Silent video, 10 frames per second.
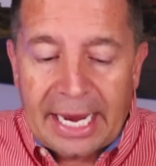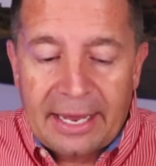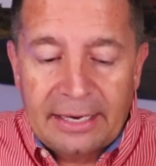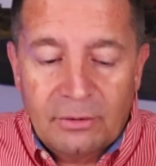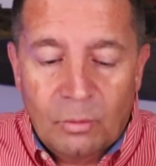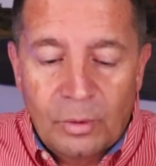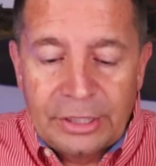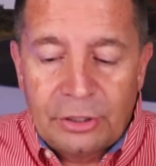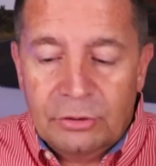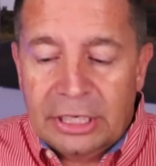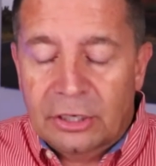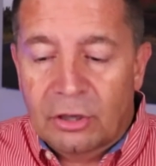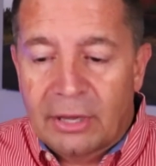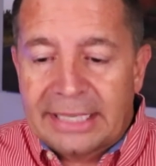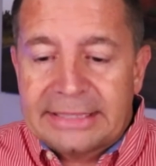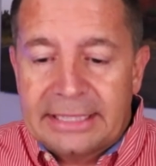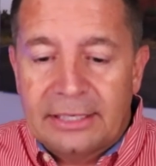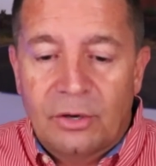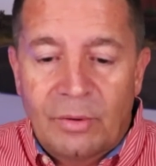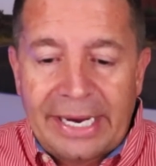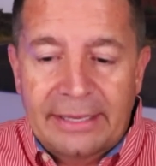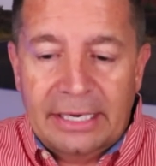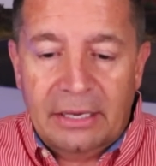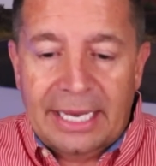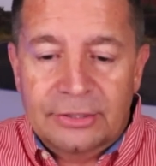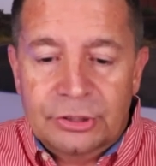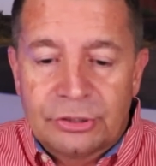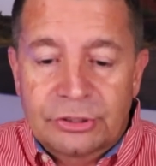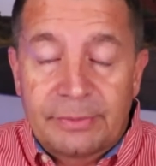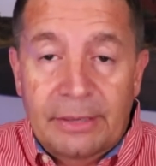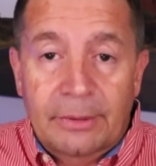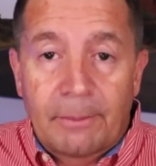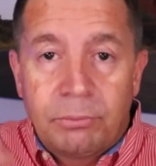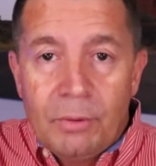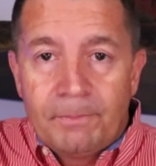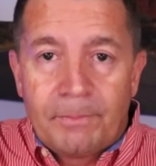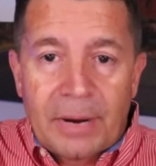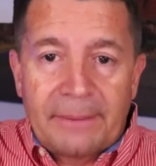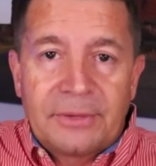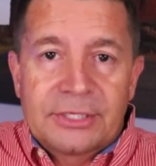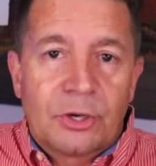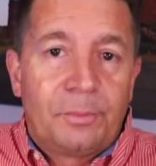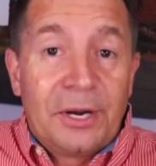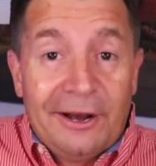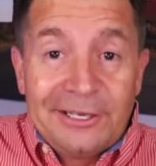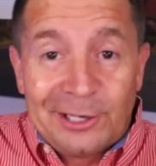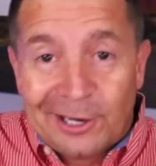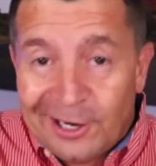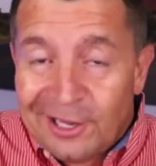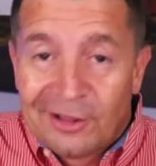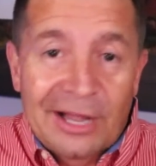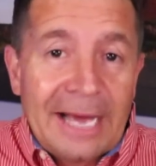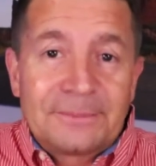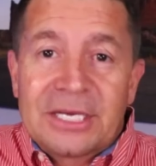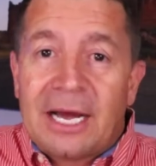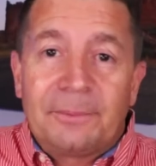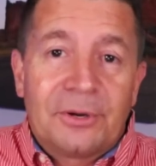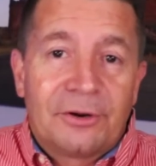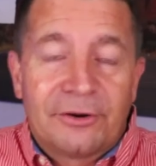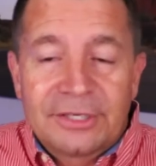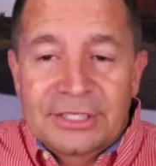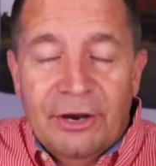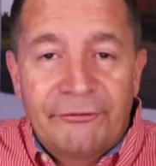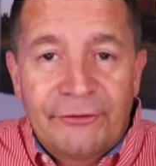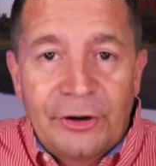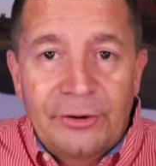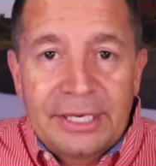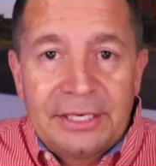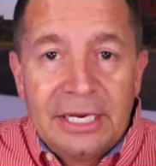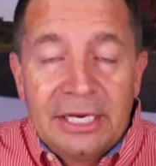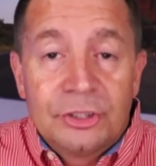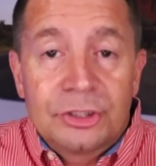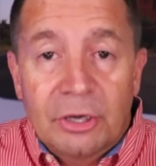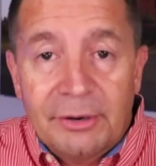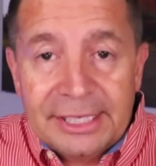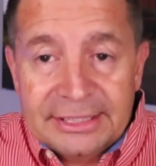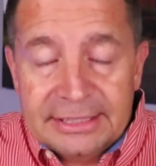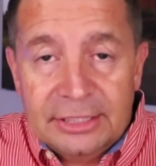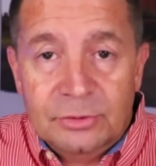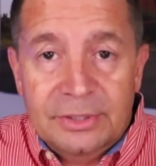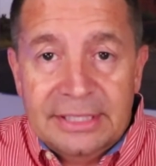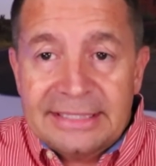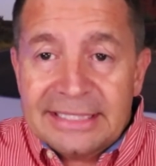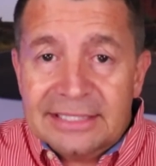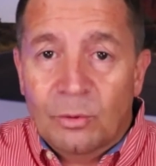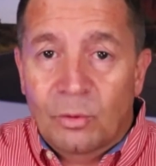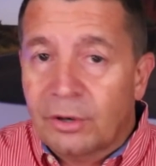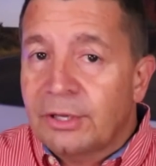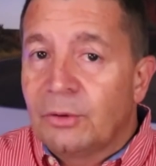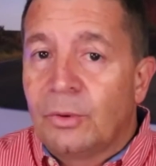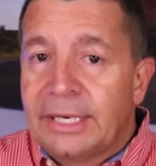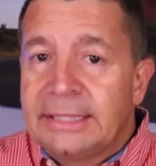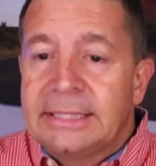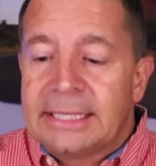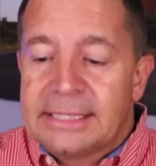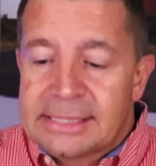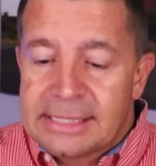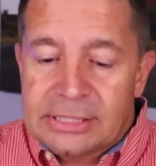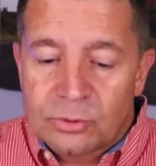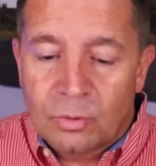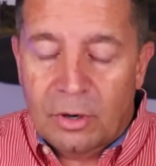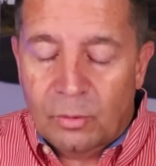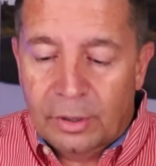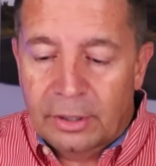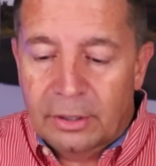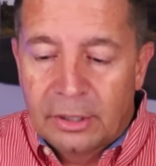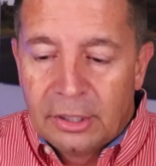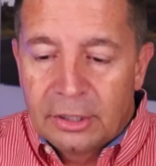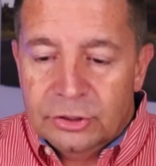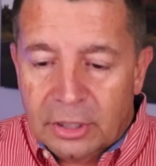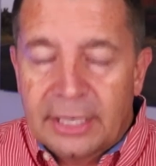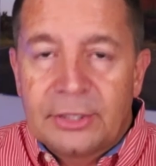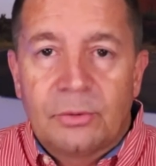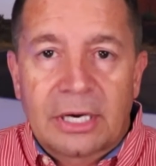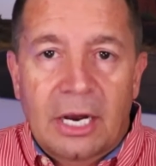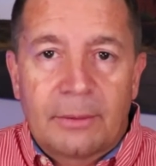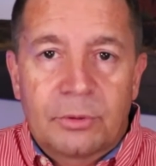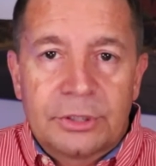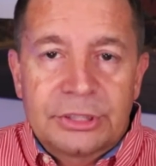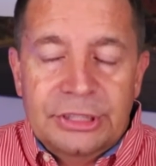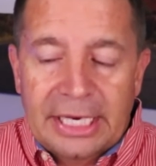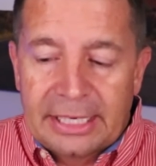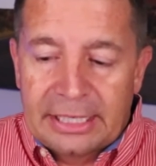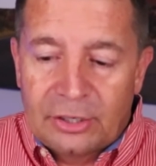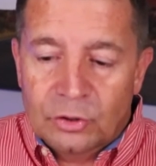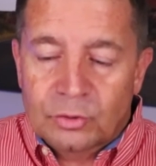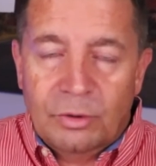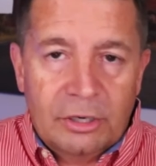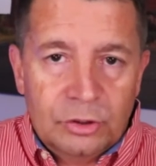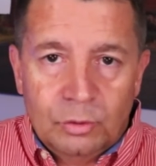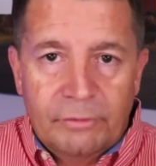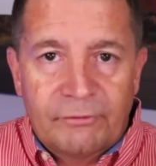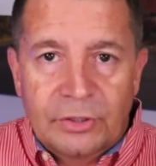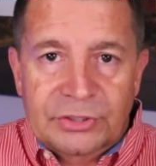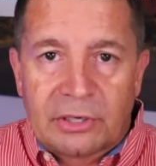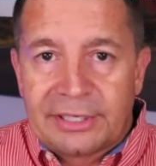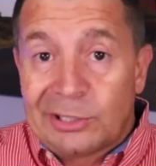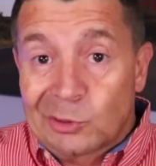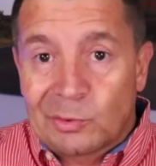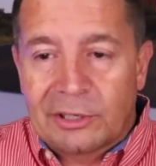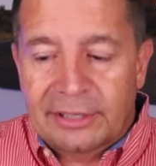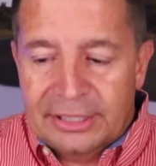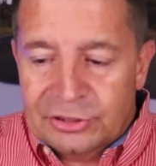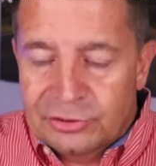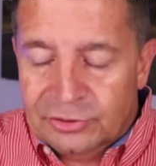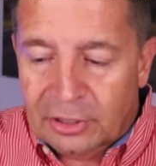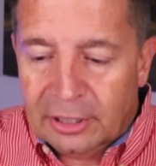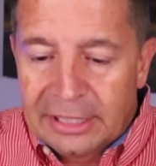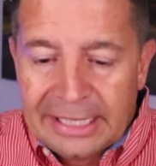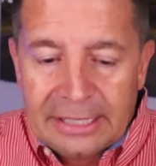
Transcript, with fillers: And when you can collect it in a way that allows you to be able to boop, pop this open on your laptop or your cell phone and show a constituent, this is the work that went into this. This is what we're trying to accomplish. And here's where our shortfalls are, and here's where our issues are.